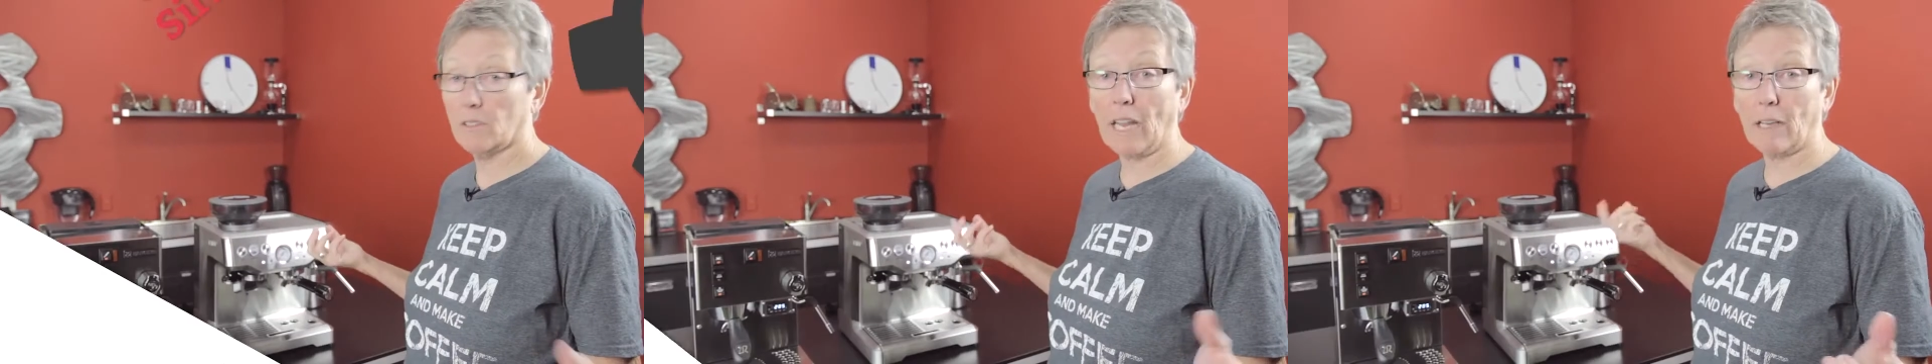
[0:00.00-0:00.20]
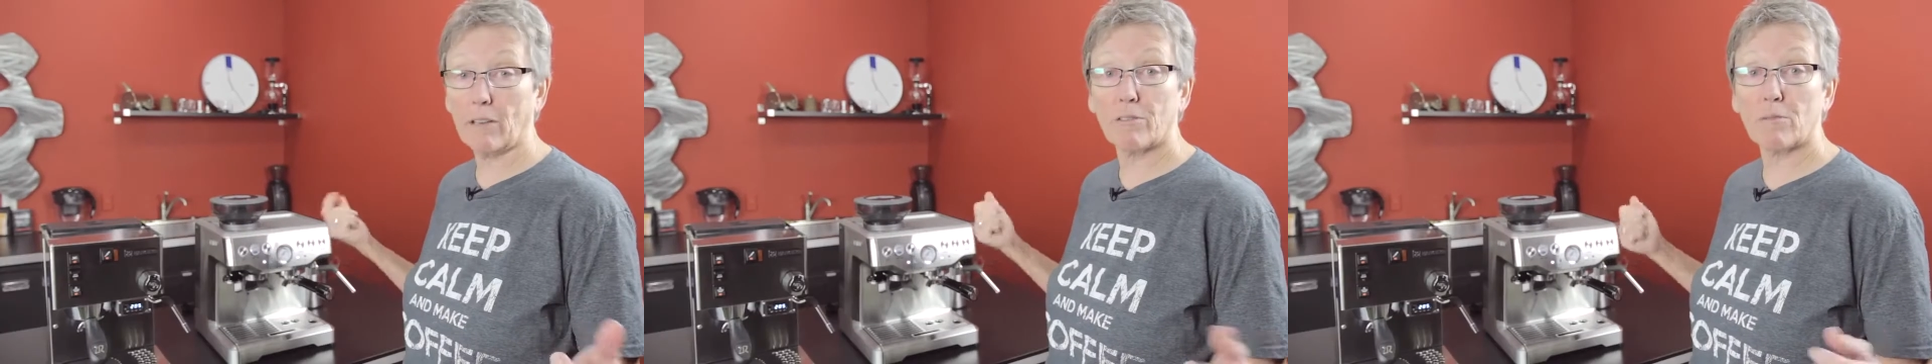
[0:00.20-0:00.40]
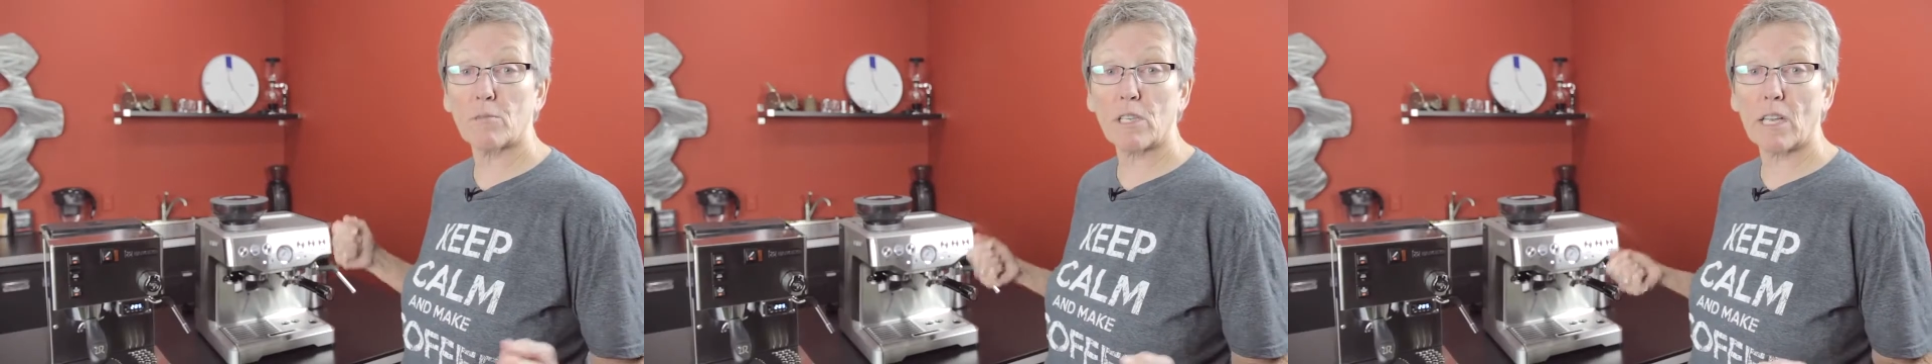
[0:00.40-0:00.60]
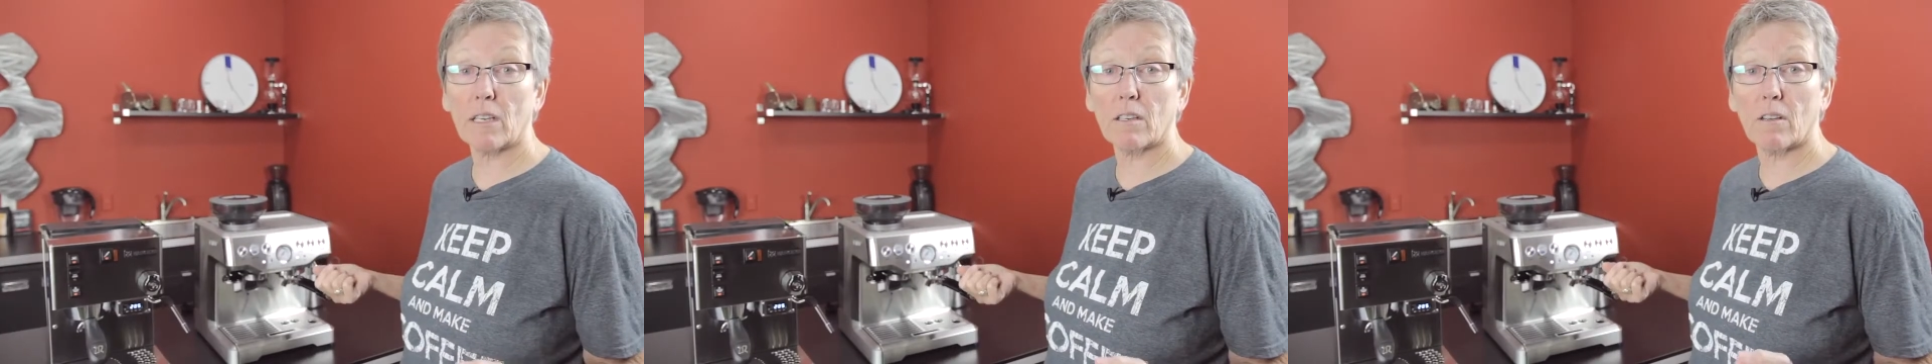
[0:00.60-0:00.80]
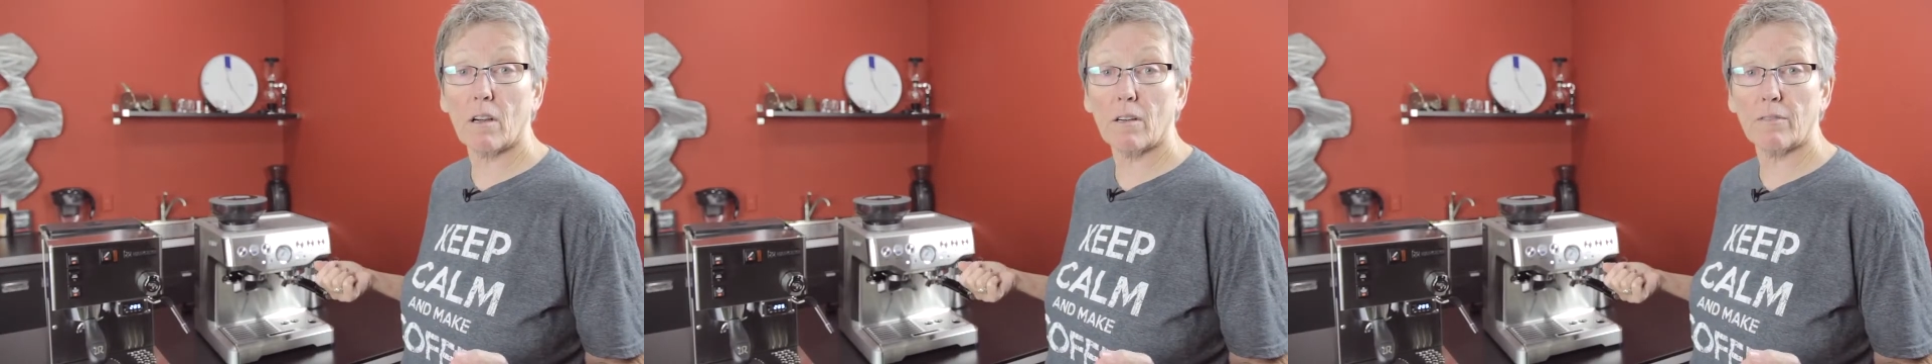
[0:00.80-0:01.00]
Gail from
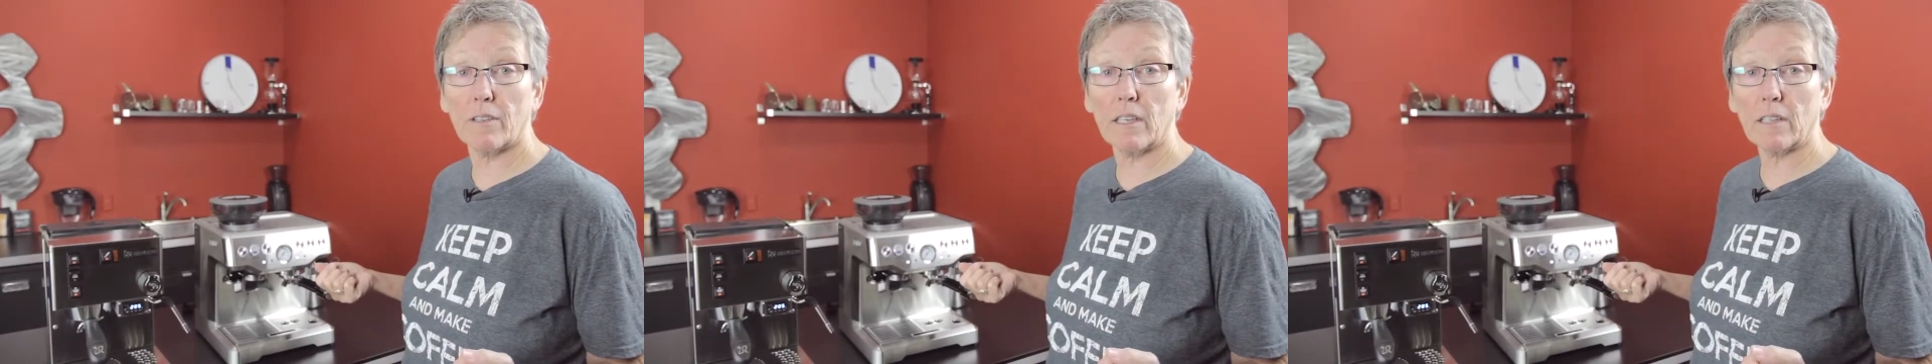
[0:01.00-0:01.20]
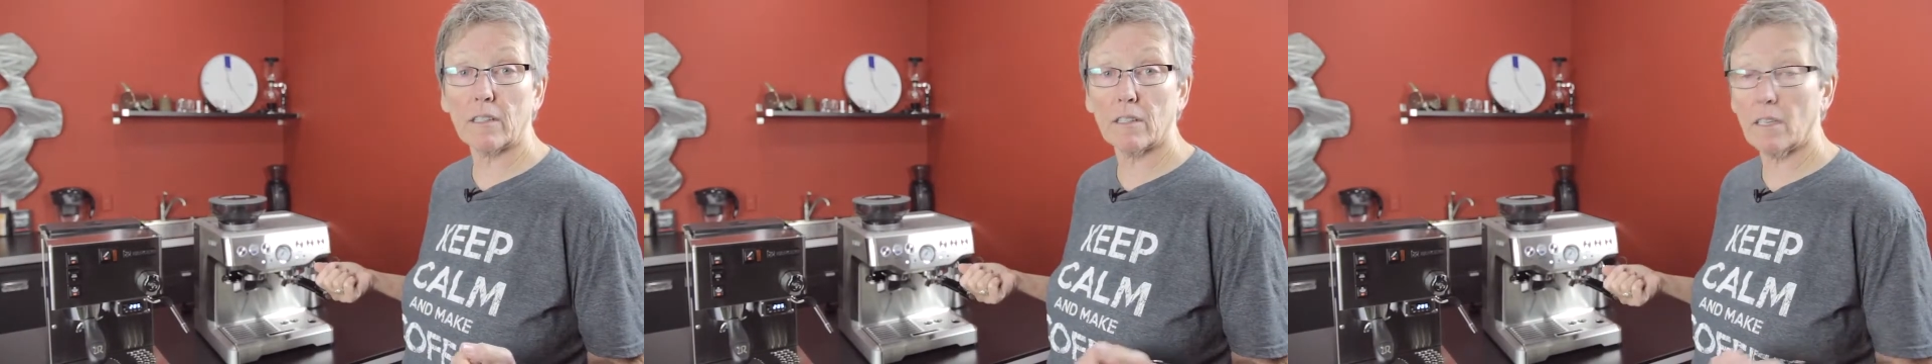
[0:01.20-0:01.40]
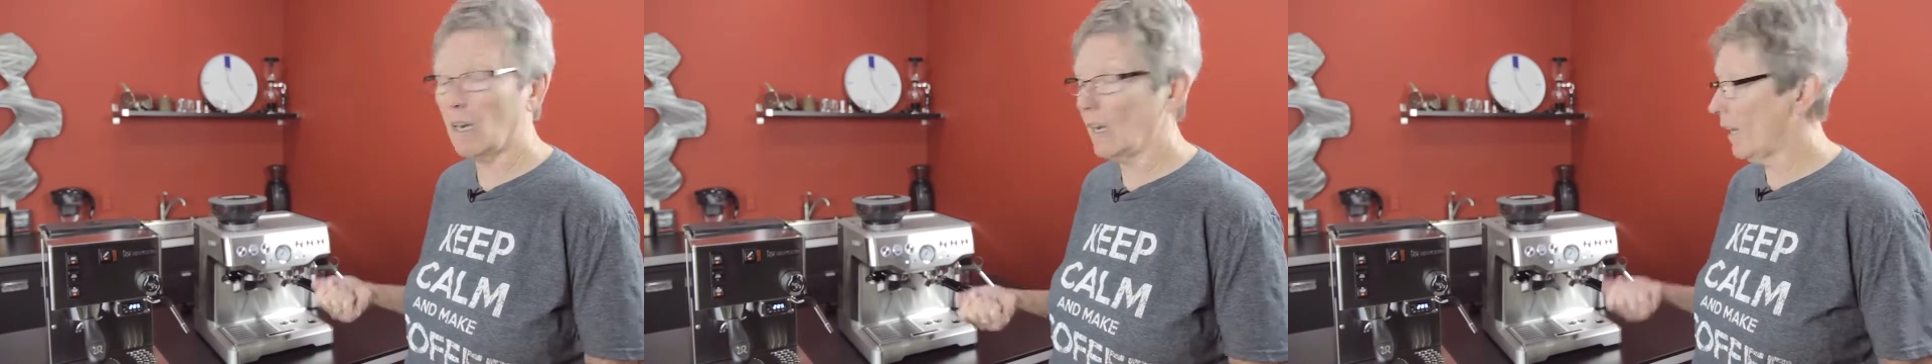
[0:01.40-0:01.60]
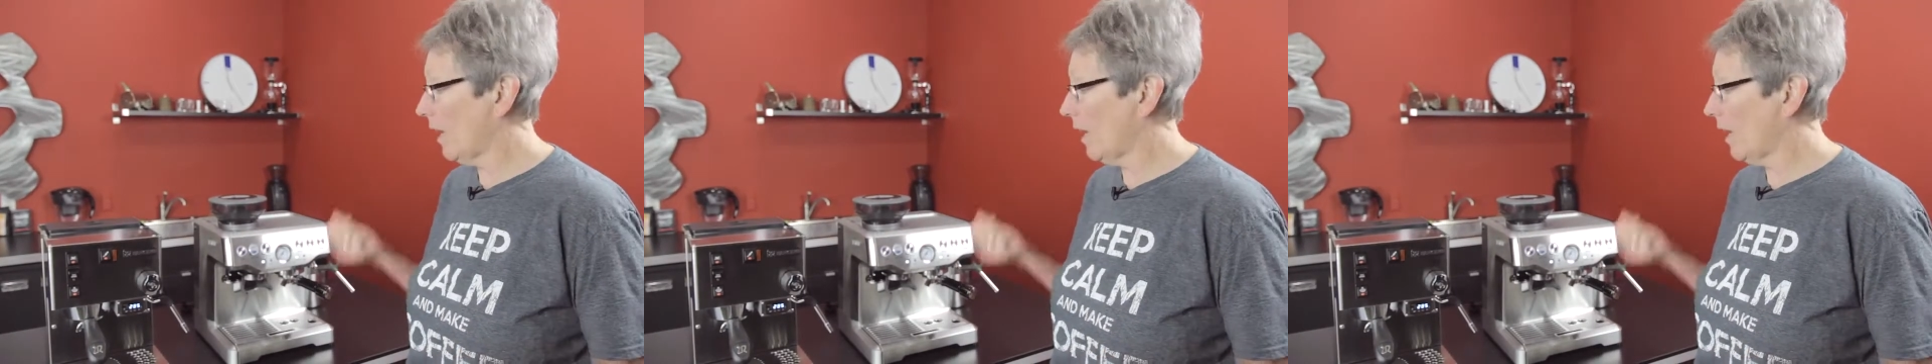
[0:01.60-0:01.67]
Seattle Coffee Gear.